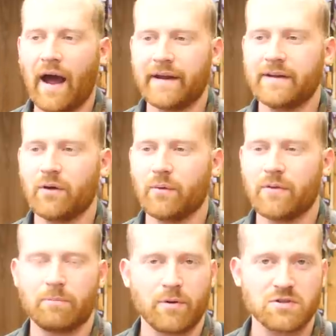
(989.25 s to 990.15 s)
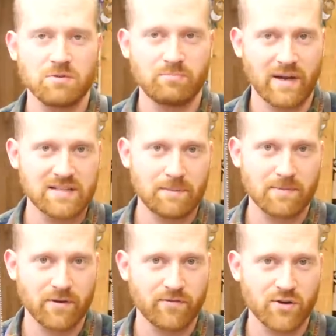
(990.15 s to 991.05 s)
uh, you know, the person picks up
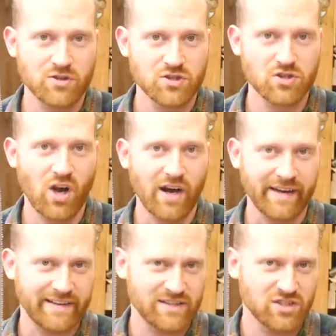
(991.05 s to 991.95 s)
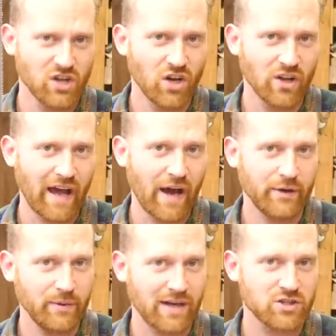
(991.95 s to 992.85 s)
their first saw and it's dull. How
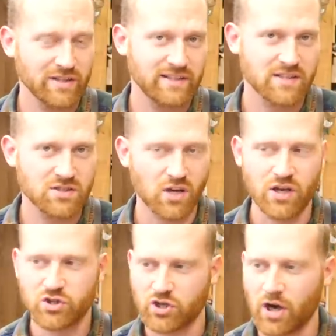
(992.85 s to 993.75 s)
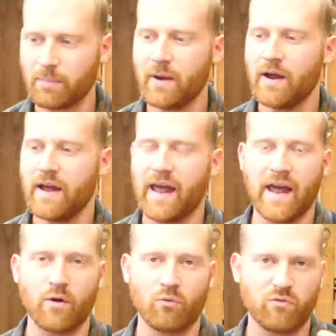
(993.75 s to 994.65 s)
do you actually get the saw sharp
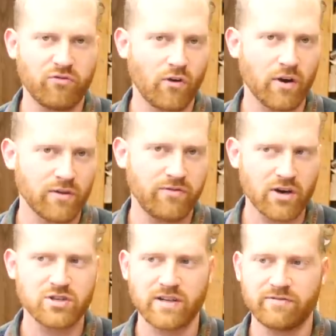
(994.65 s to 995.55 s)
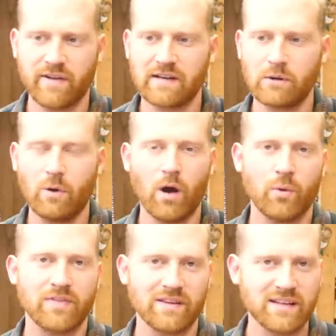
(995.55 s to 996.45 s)
and fun functioning fairly well
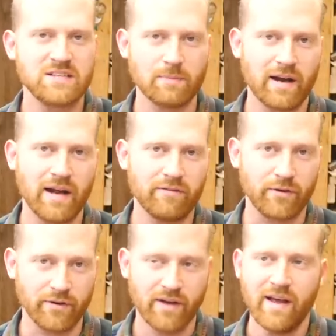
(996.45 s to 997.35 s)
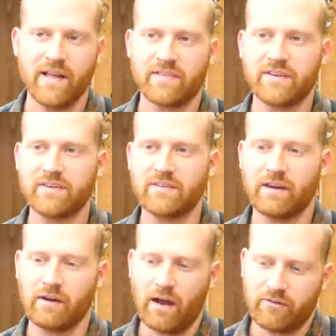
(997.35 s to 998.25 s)
with the least amount of effort? This is
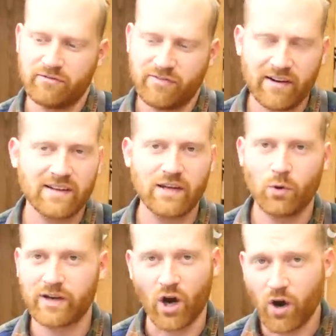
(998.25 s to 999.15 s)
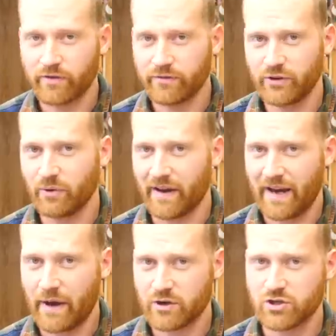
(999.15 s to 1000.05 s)
a, a fairly quick overview on
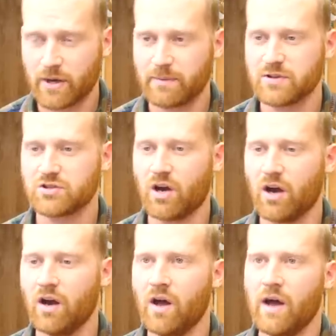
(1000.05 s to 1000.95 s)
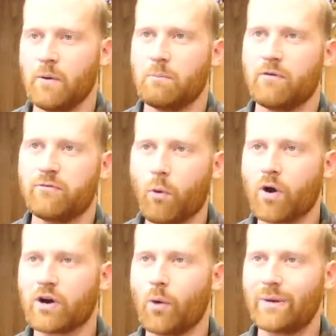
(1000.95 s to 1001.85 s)
how to sharpen a saw
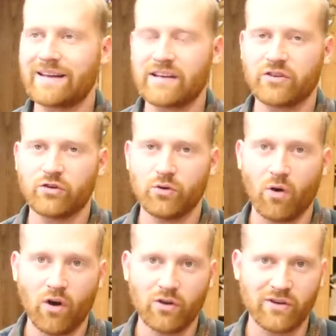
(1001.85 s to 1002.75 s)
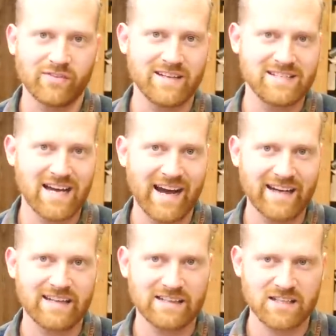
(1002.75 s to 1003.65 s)
before going into all of the
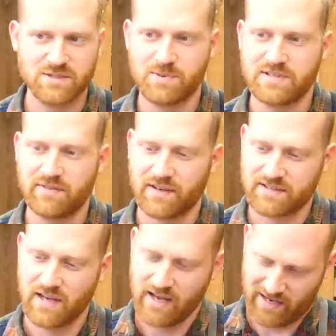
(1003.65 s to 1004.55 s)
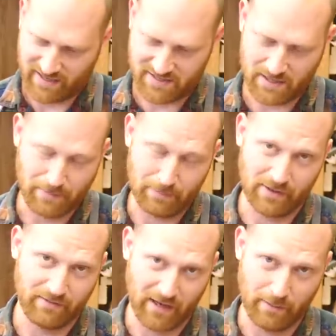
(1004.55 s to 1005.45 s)
tiny little specifics, because some
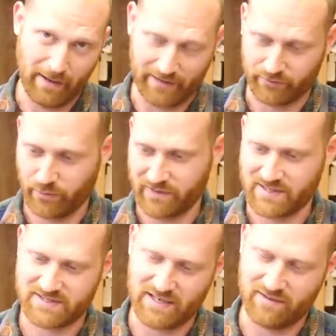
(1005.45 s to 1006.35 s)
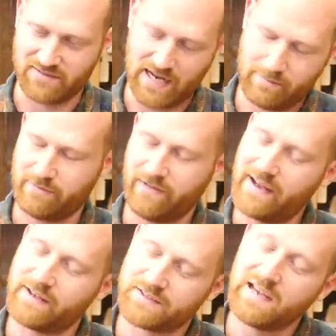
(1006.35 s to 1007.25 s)
people even come back through with a set of diamond
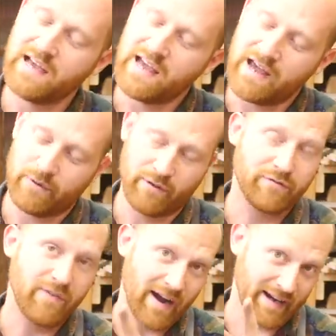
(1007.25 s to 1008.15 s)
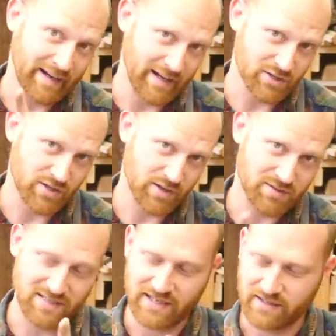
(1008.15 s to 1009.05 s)
files and refine each of
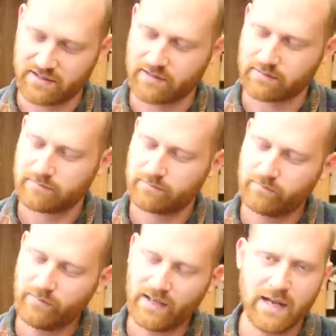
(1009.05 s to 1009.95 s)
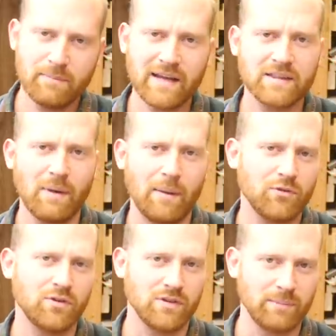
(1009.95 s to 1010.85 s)
those teeth and make them
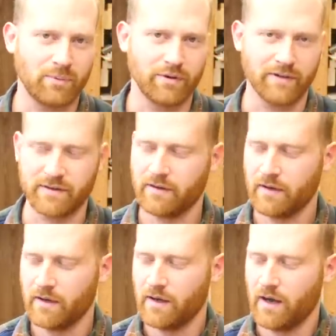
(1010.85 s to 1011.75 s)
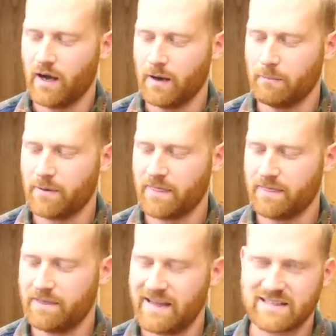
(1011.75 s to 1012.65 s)
absolutely perfect. Uh, but
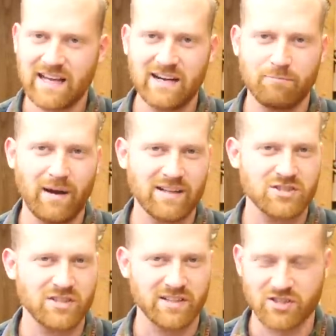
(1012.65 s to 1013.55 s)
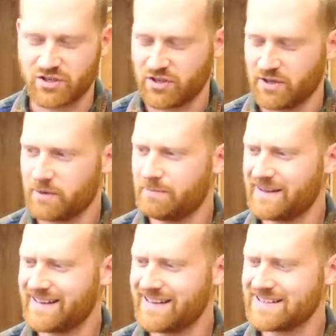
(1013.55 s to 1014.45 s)
that's kind of polishing the turd
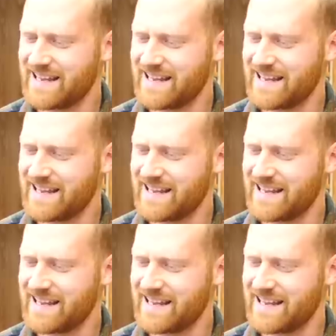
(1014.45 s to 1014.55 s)
because,